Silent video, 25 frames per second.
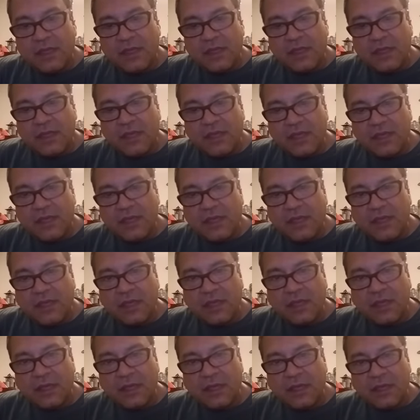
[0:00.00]
E
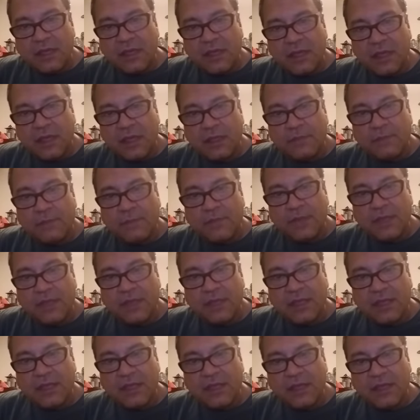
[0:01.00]
and
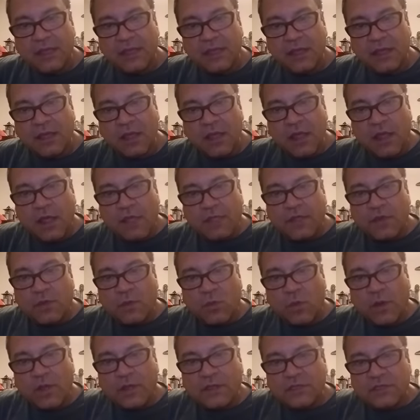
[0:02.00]
B. There
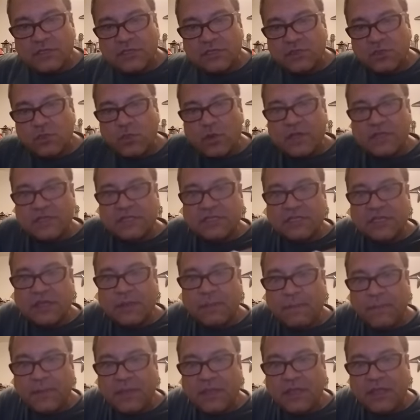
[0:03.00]
once was
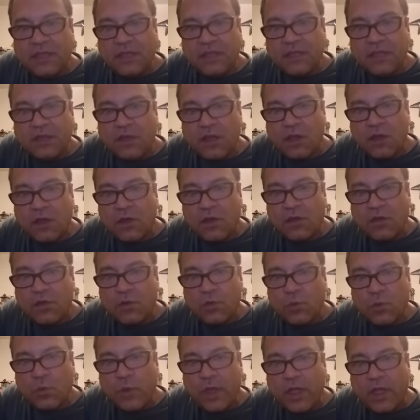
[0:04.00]
a peanut on
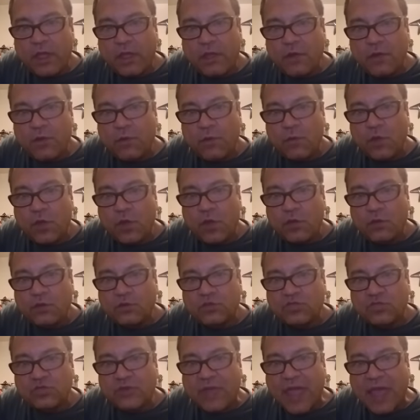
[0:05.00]
a
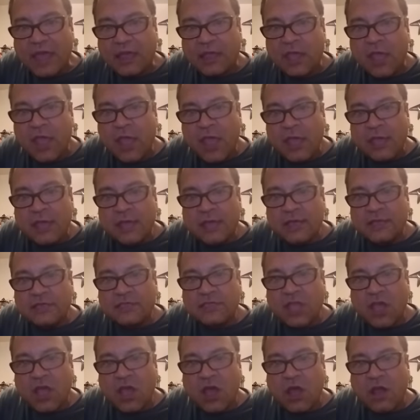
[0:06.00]
railroad track.
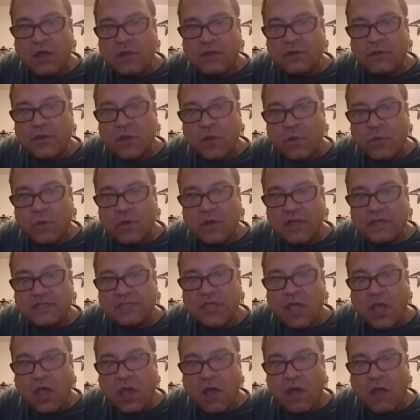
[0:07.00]
His heart
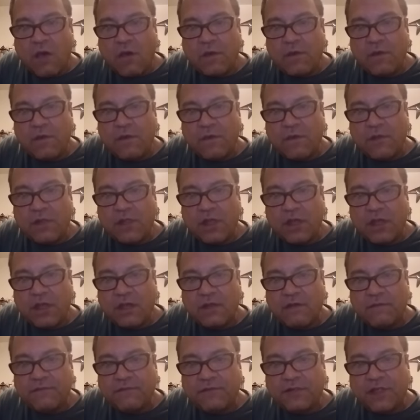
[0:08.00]
was all
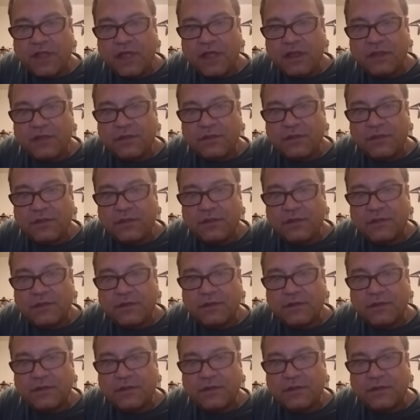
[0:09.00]
a flutter.